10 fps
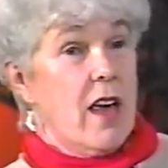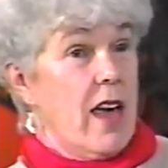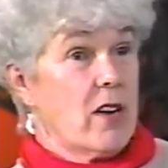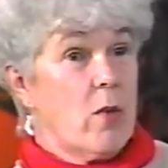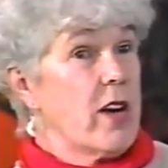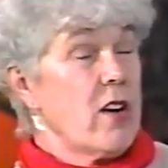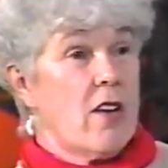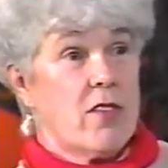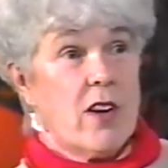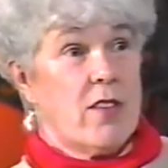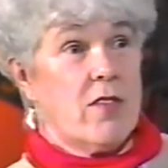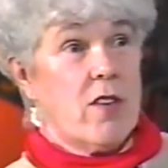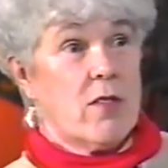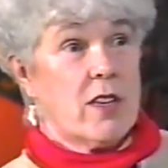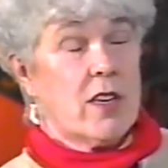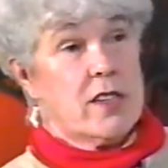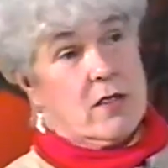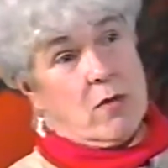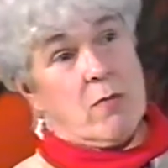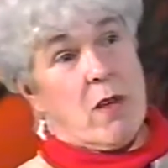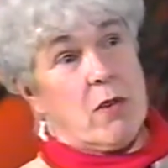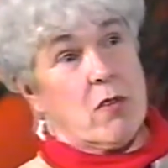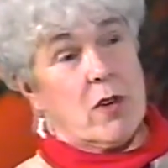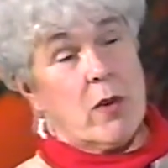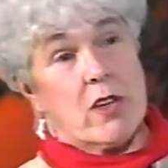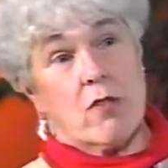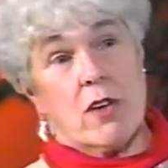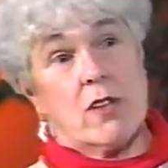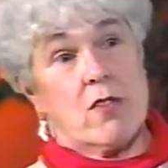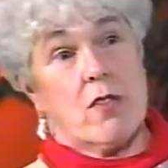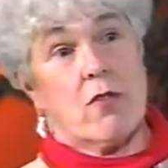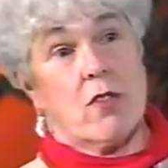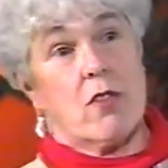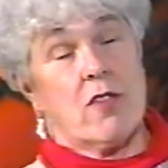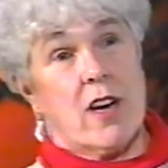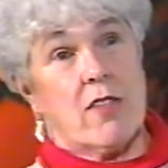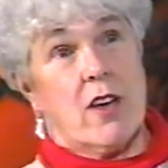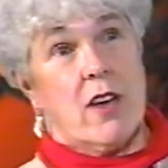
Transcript: And quite often I found that kids that maybe only went to grades 3 or 4 or 5,